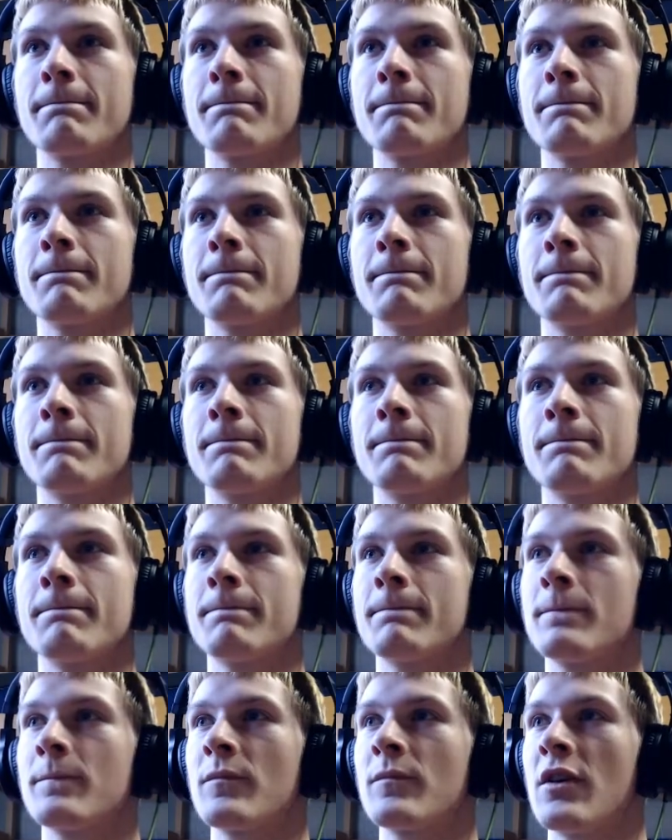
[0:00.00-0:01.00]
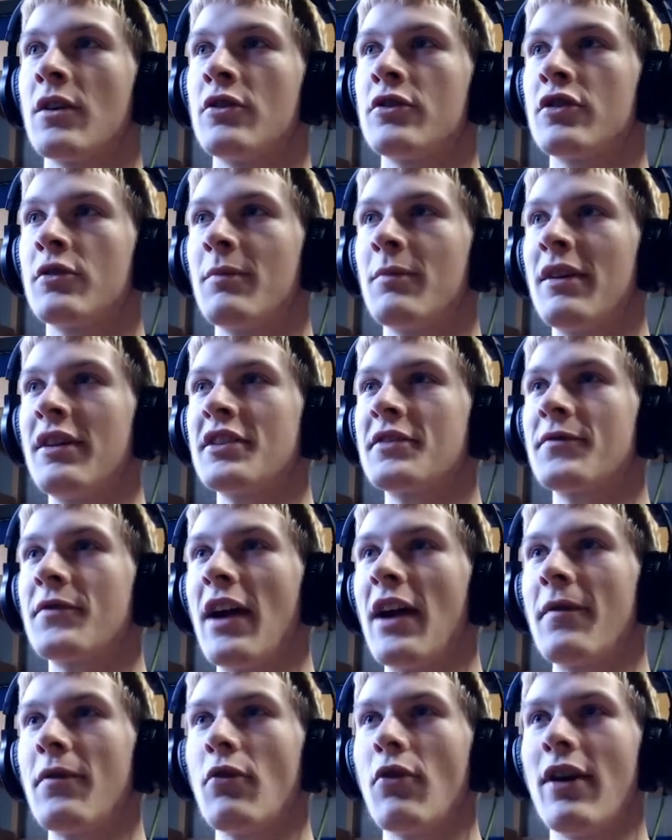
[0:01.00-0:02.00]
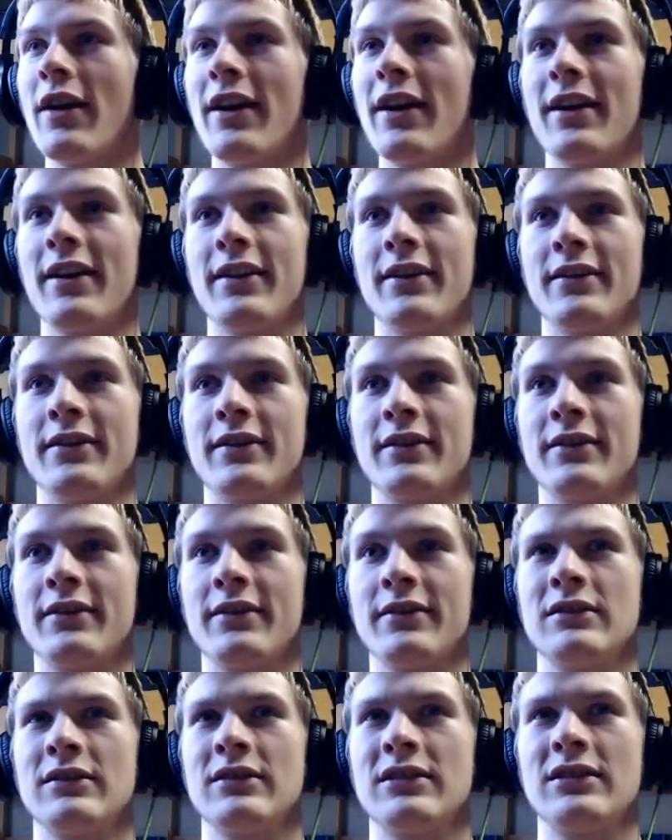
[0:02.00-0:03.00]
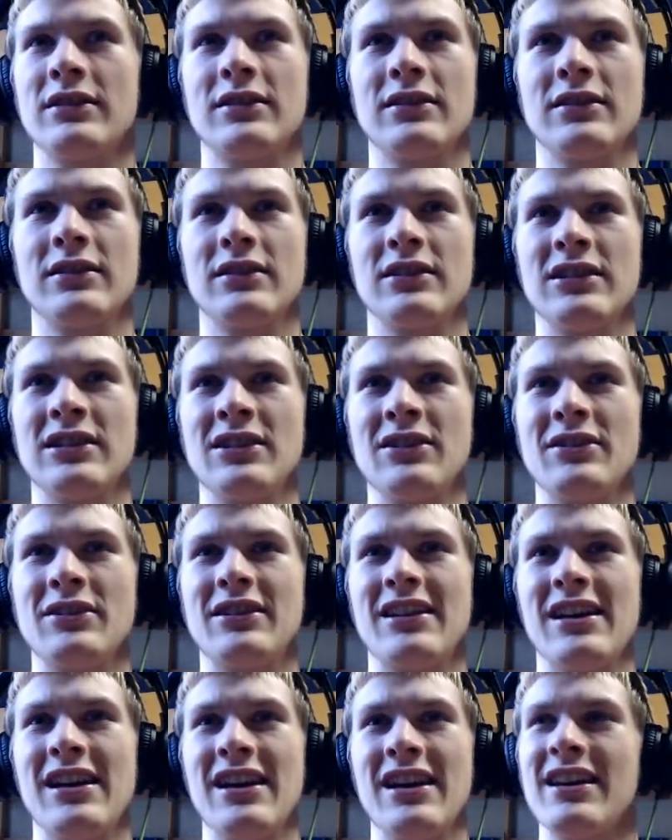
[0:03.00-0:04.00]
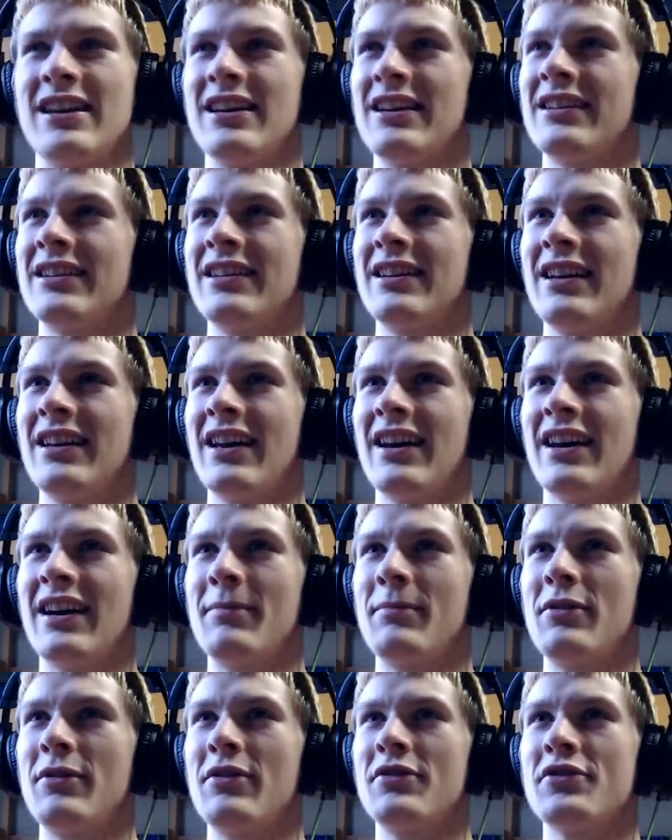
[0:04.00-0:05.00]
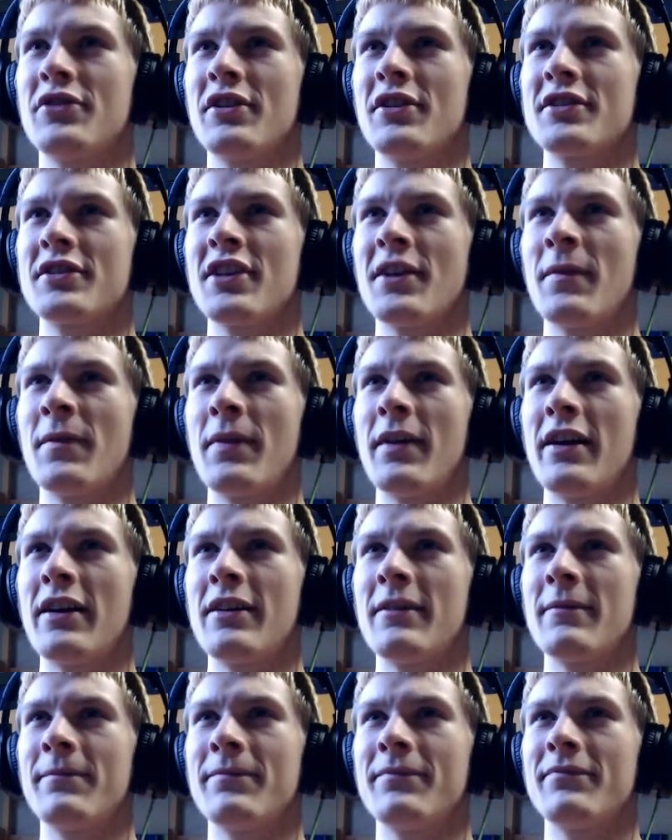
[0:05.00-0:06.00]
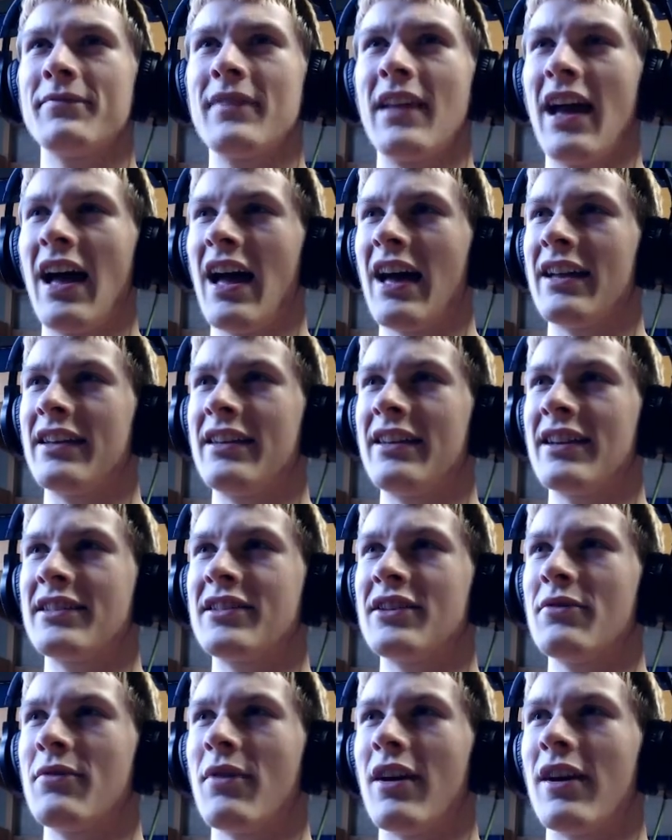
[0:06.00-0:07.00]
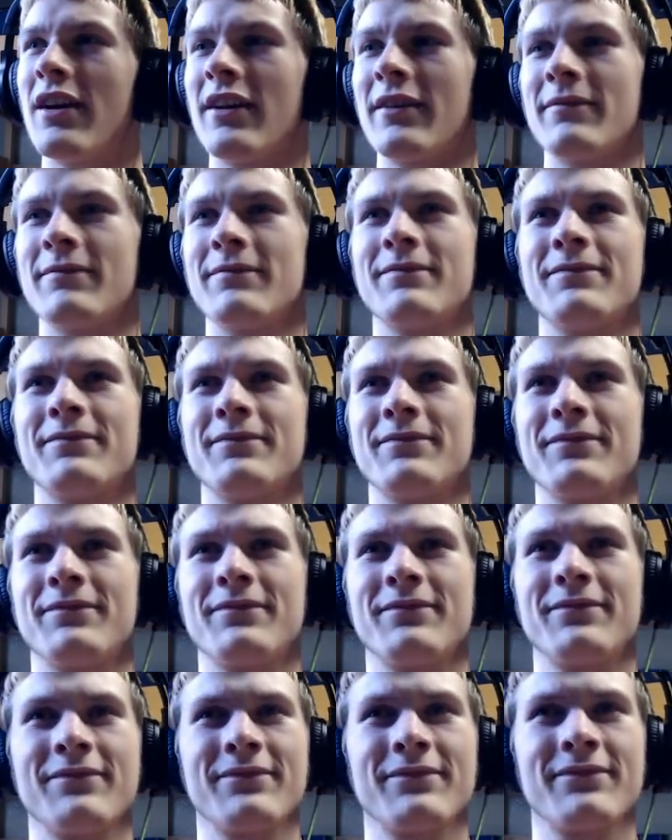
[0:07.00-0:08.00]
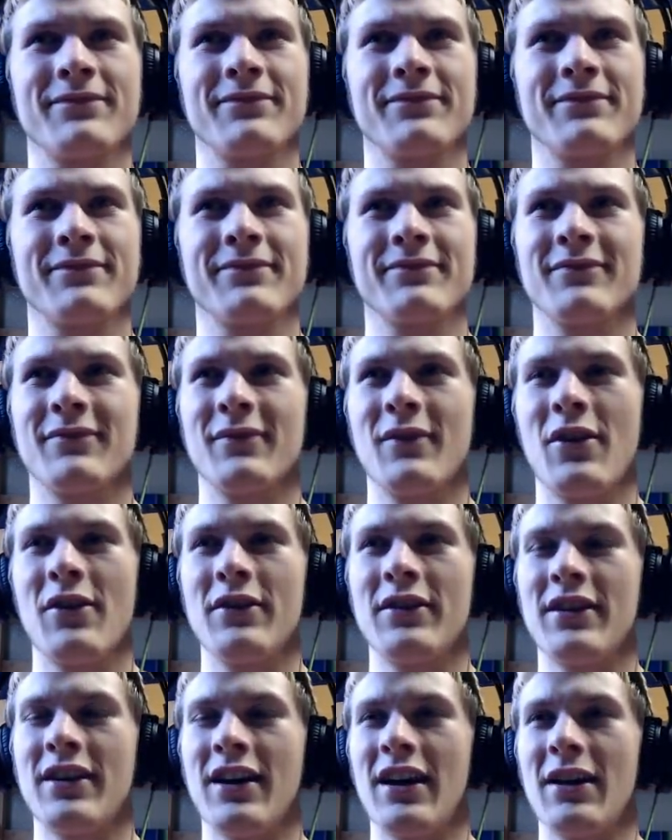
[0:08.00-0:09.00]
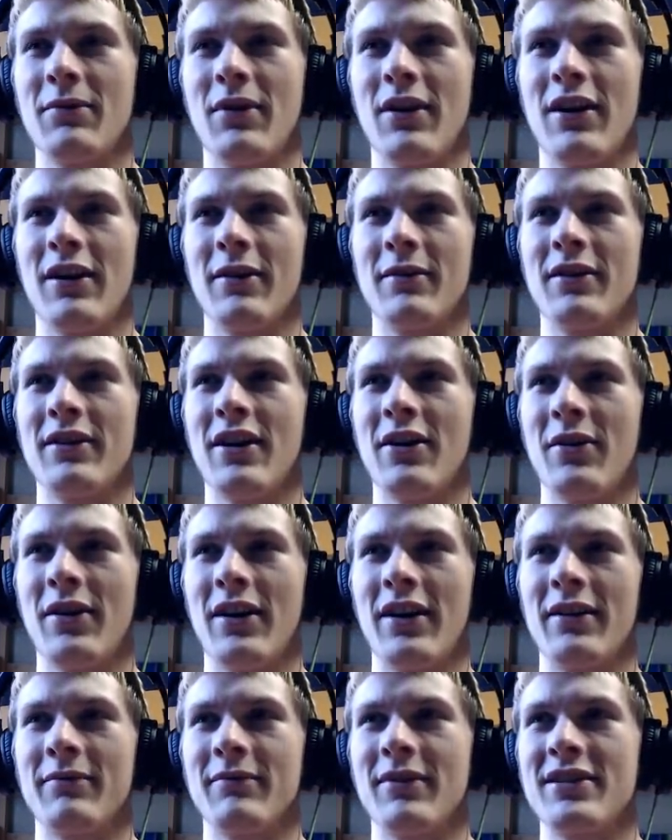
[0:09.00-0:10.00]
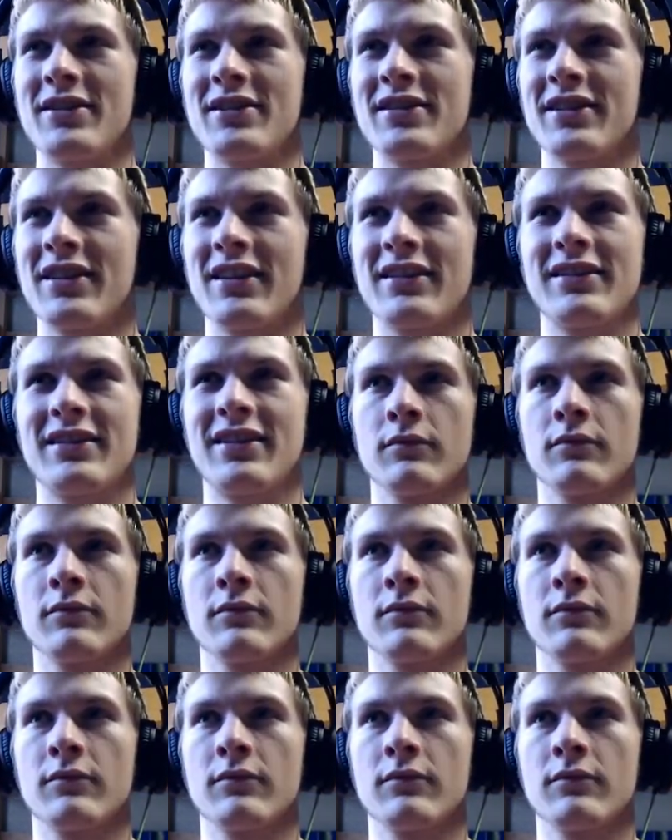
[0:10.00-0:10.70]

Hmm. Tremendous for everyone! Oh, yay. Um, you enjoying yourself over there? Ah, yes you are. Okay, well, you know what? Let's get...